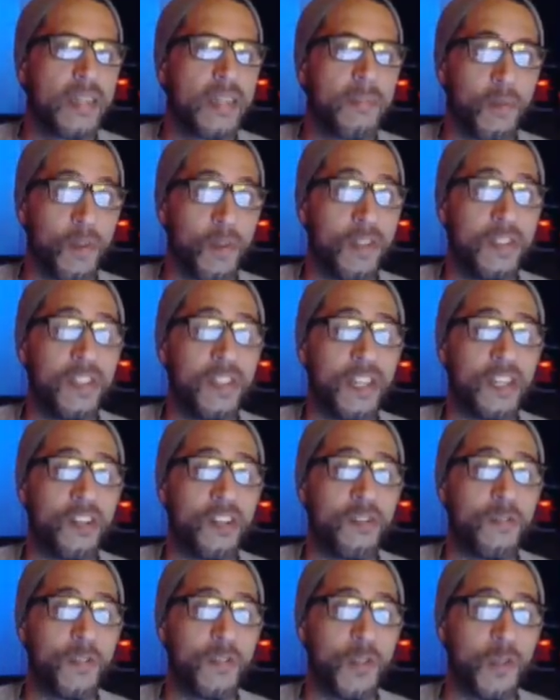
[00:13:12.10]
poisoning
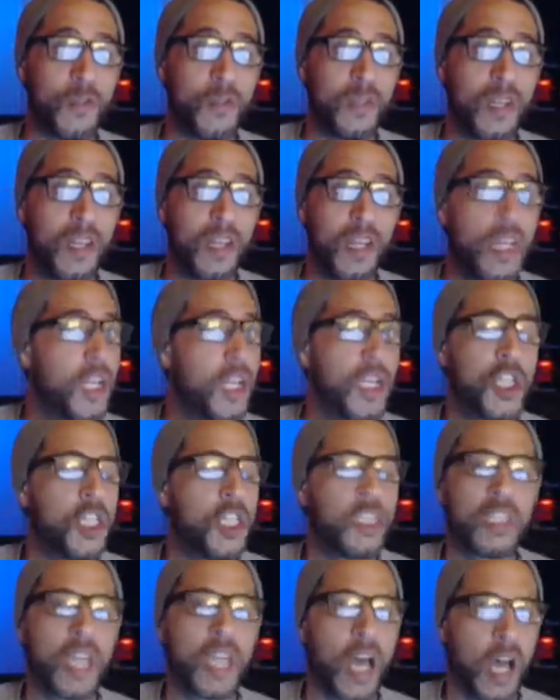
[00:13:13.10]
your food,
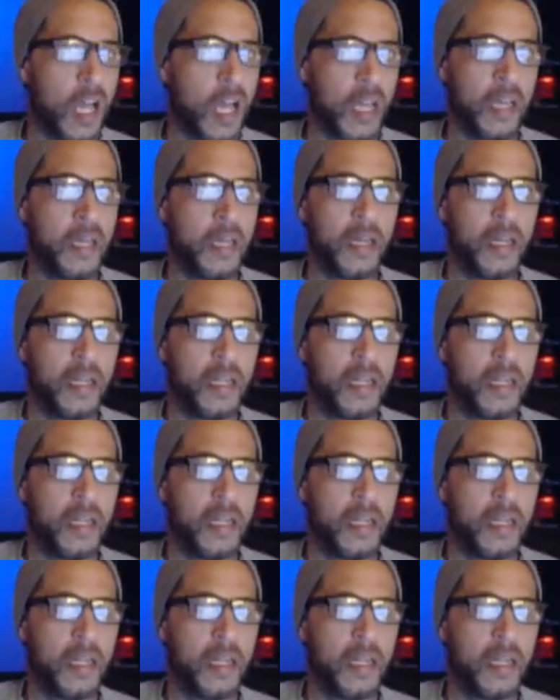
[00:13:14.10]
she's gone.